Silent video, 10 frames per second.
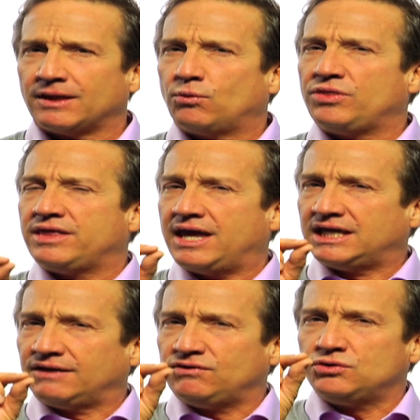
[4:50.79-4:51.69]
When they
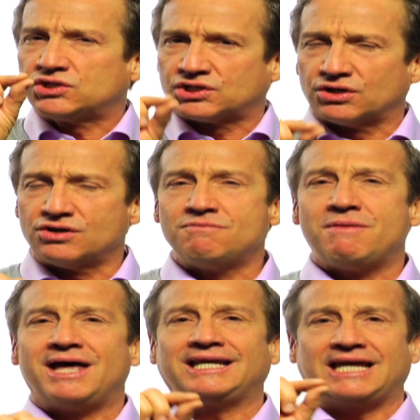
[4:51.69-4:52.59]
give you certain
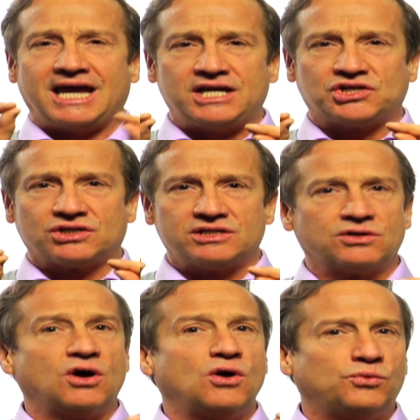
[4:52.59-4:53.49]

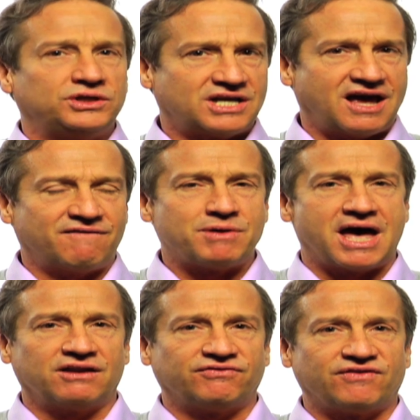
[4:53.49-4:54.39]
medications which have
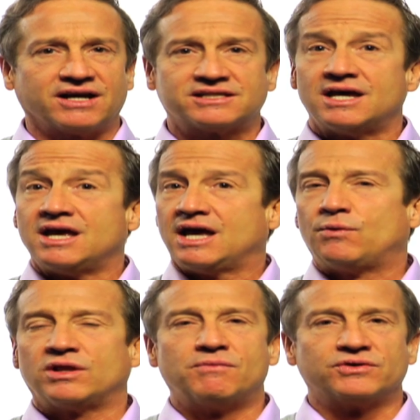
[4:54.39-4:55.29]
bad effects, and
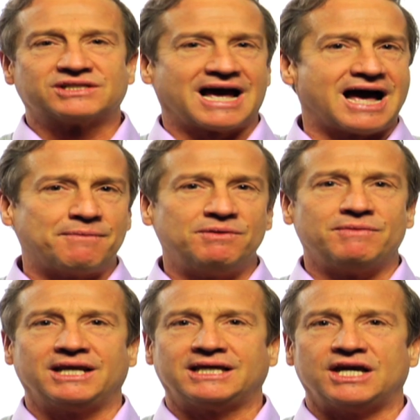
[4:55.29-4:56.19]
one of the most common
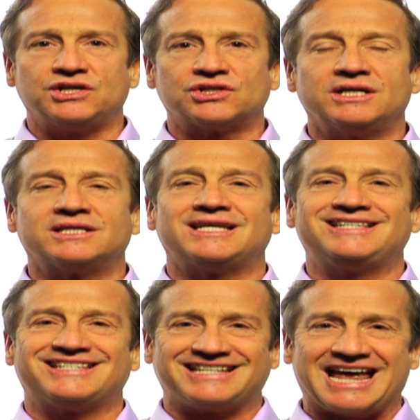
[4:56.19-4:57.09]
medication is a
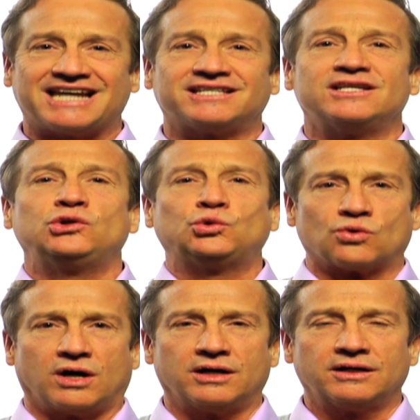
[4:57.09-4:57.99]
statin
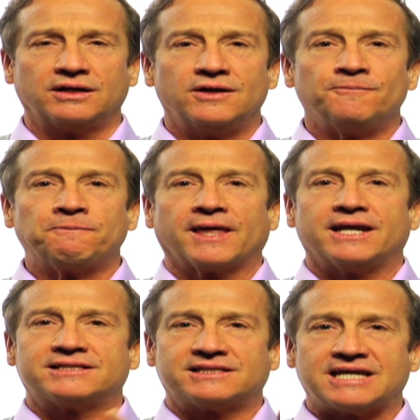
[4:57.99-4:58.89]
drug,
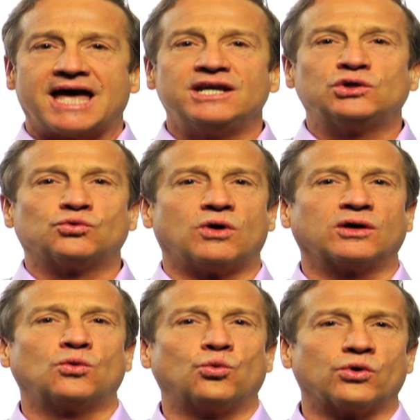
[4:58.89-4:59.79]
and a statin
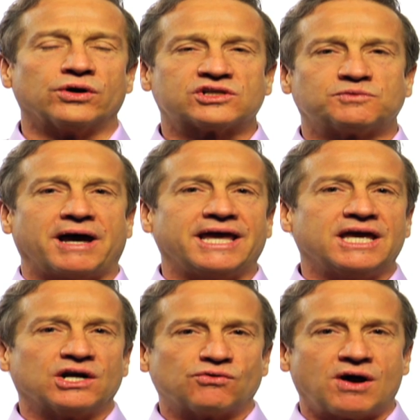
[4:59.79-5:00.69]
drug works by
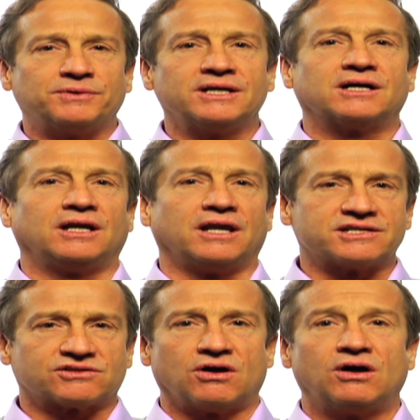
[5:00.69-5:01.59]
interrupting
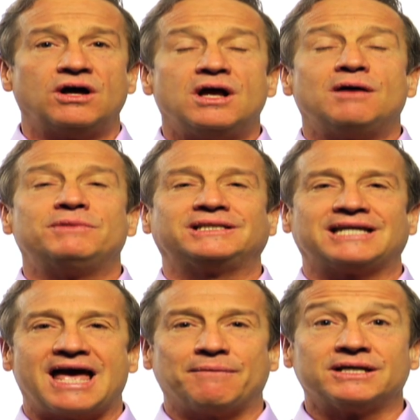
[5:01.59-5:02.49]
cholesterol
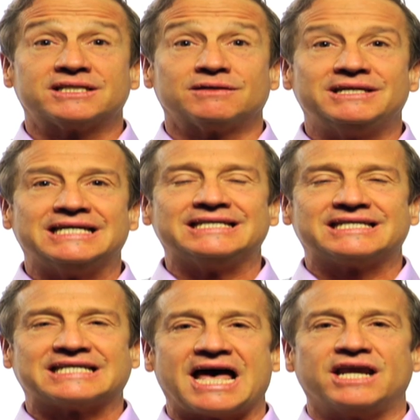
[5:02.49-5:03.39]
metabolism
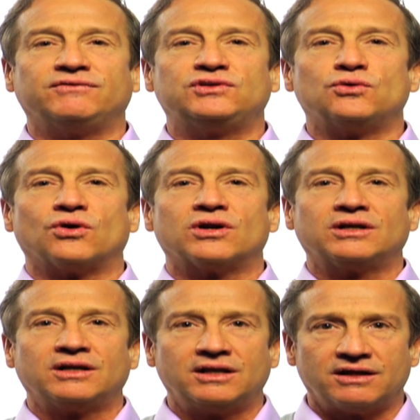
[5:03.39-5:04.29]
inside of your
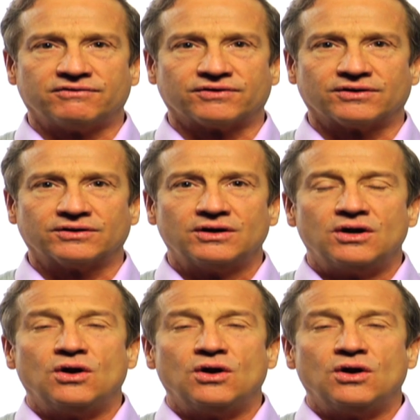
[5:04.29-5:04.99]
liver.